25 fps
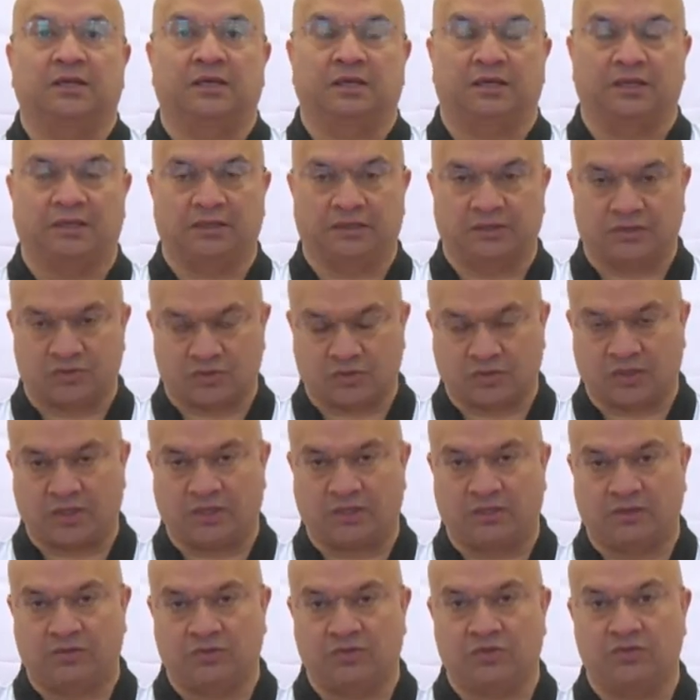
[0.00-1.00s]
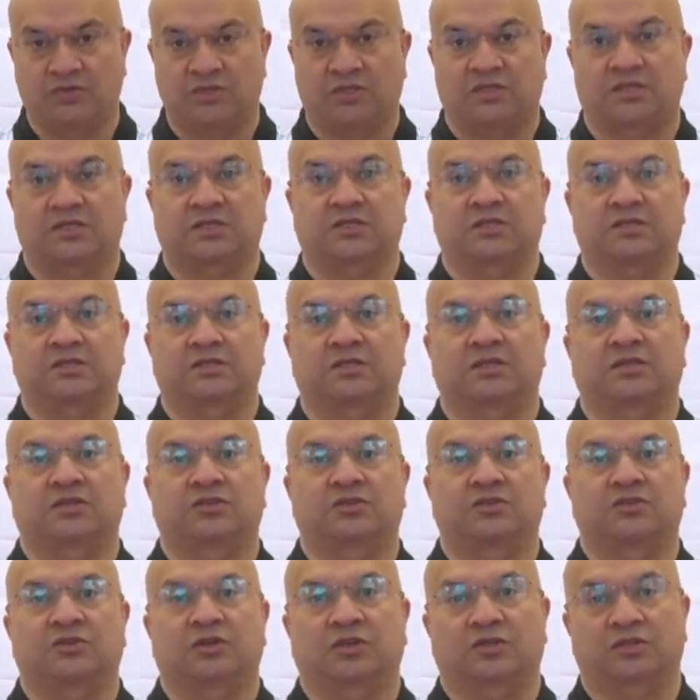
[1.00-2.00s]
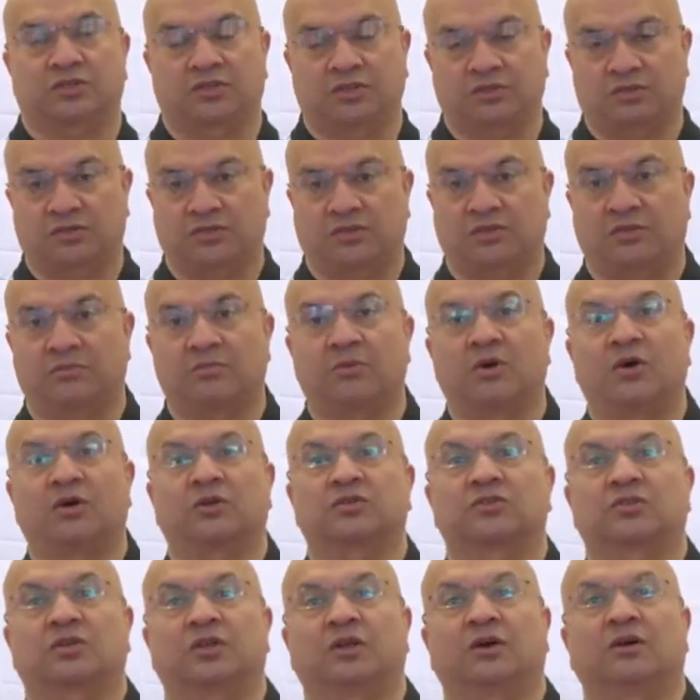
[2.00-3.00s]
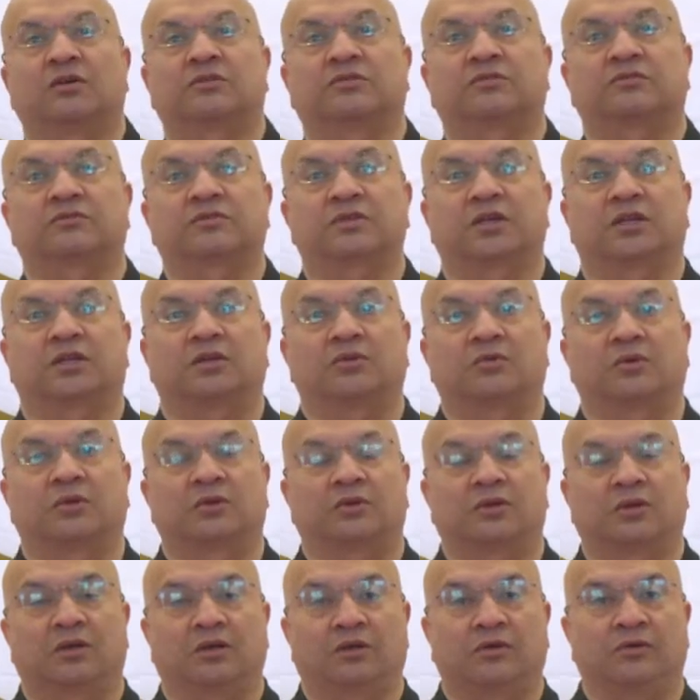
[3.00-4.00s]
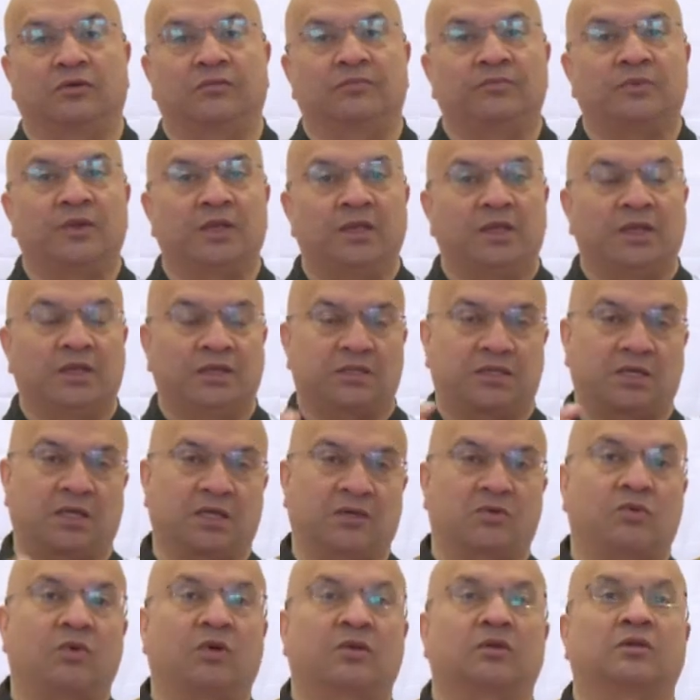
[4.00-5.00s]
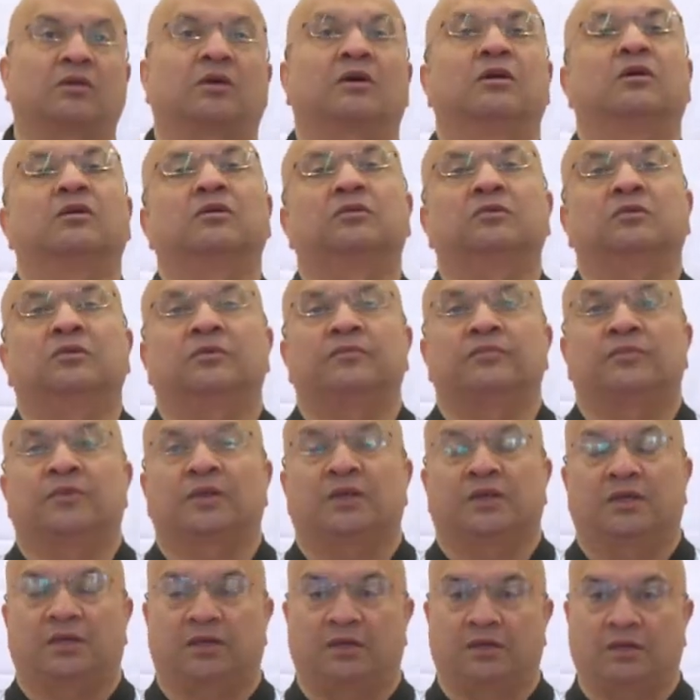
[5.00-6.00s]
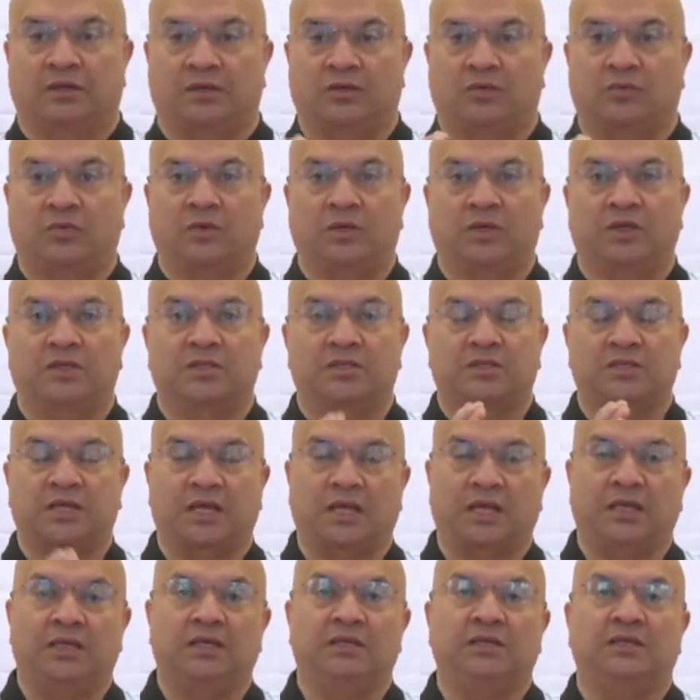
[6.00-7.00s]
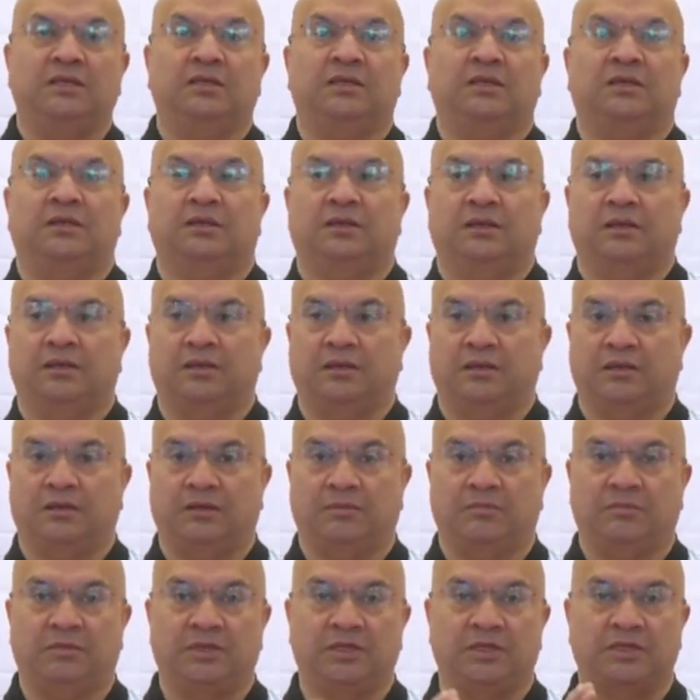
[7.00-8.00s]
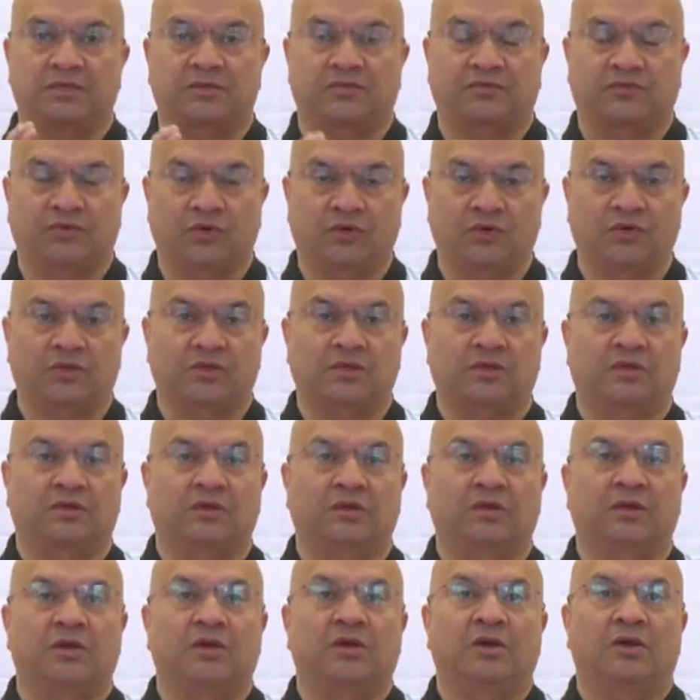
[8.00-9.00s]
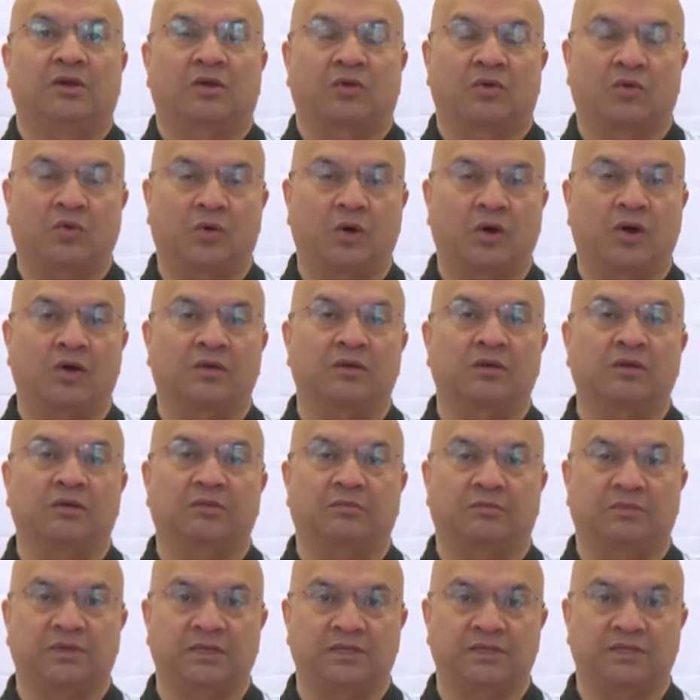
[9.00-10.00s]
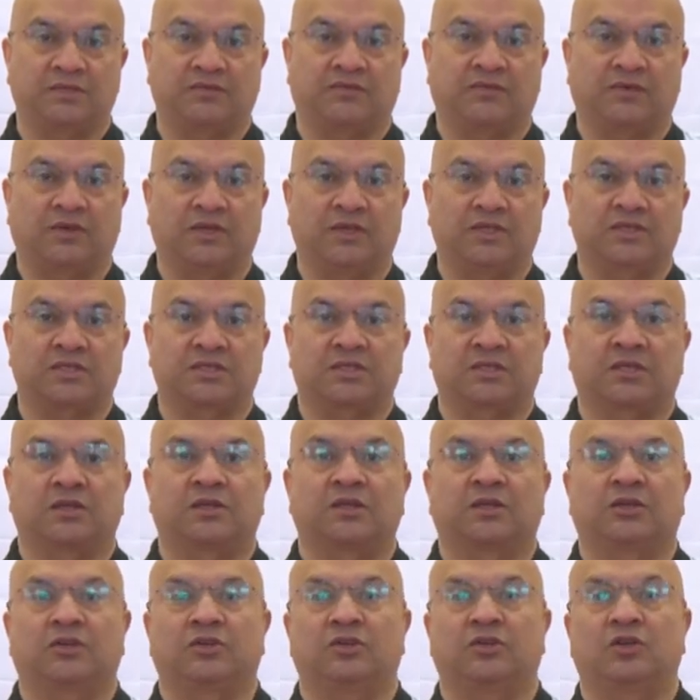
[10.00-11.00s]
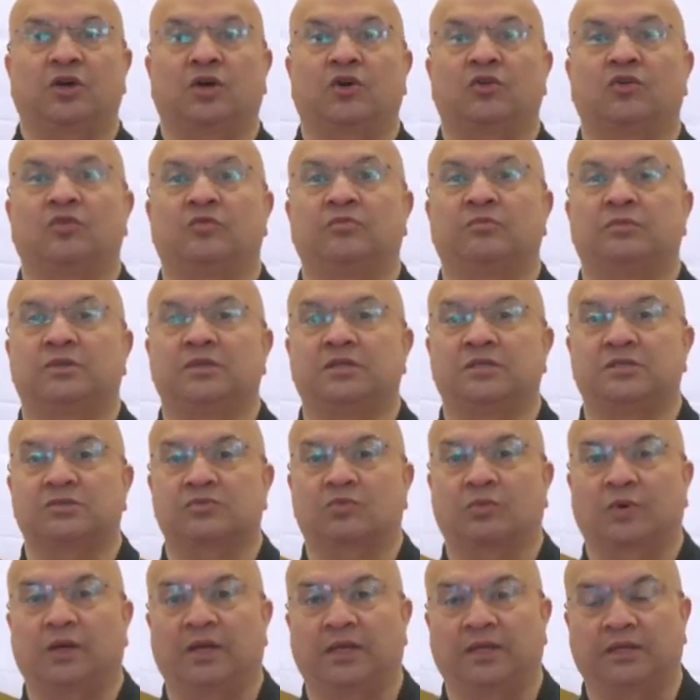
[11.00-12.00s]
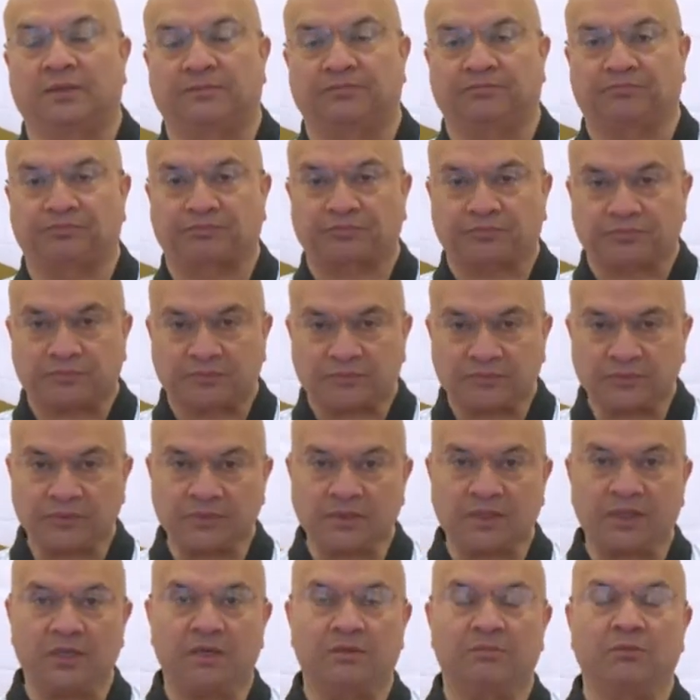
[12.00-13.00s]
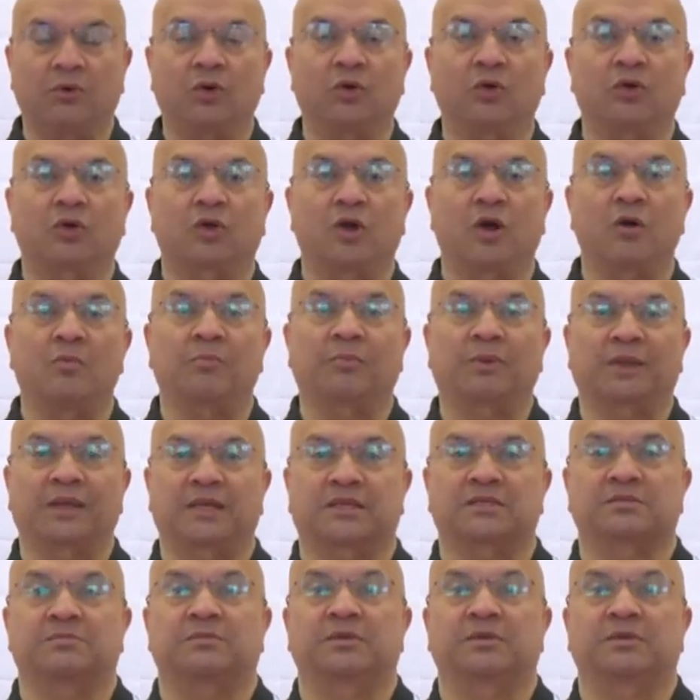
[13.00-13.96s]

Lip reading: and try and use this as an introduction to the martial art of Taekwondo. Taekwondo, the word Tae means foot, Kwon means fist, Do means way. A more complex